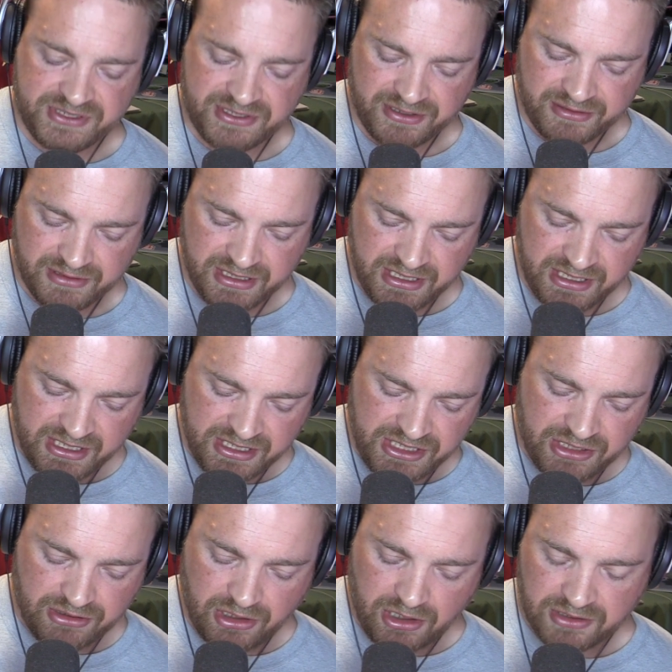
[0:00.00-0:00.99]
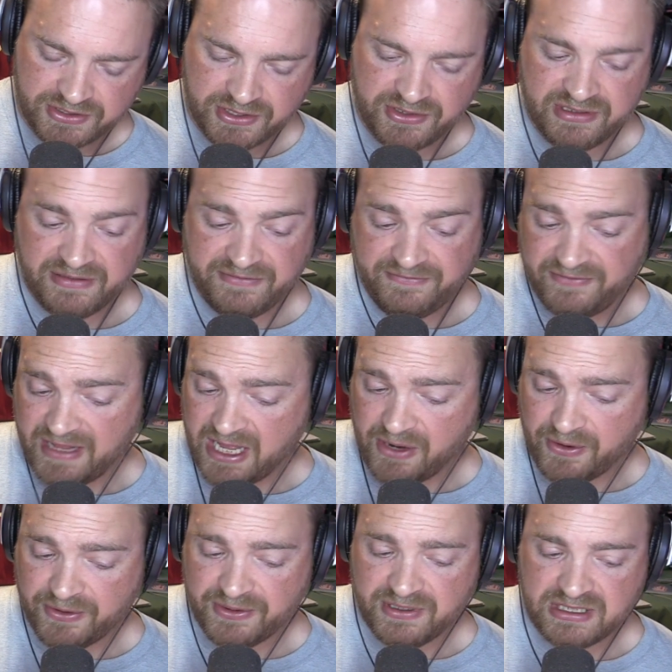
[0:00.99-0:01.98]
So, alternative
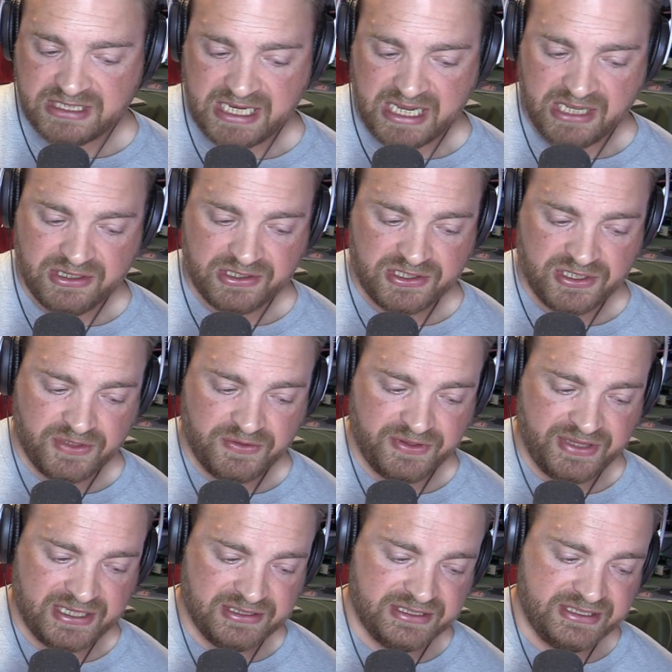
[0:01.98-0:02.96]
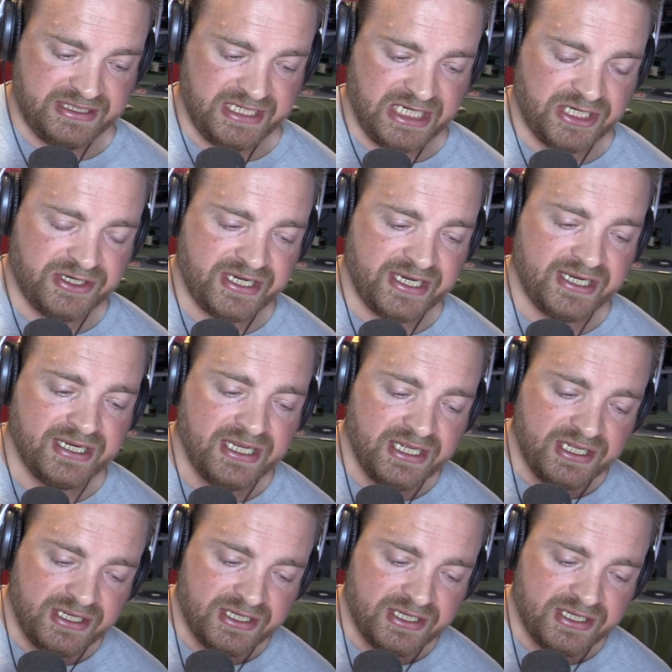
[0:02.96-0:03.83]
flours, how to cook without dairy.